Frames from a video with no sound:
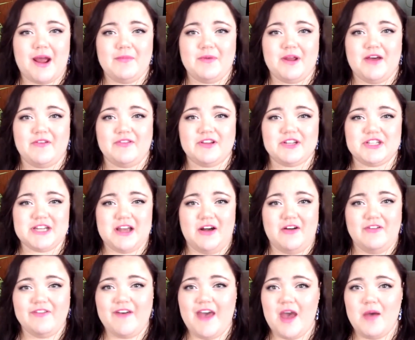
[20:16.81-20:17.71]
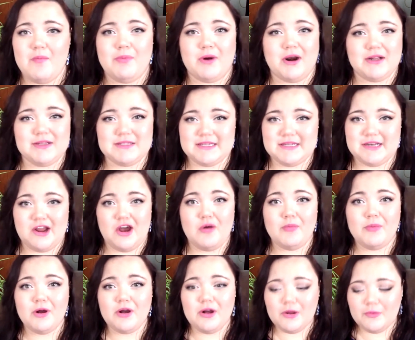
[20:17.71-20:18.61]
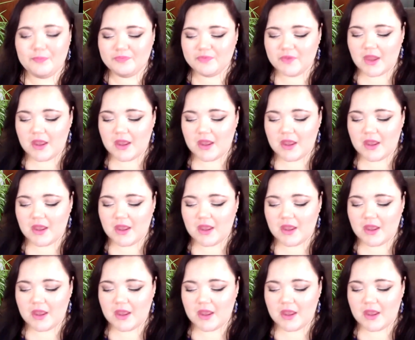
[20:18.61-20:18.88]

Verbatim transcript: off the shelf at Barnes and Noble,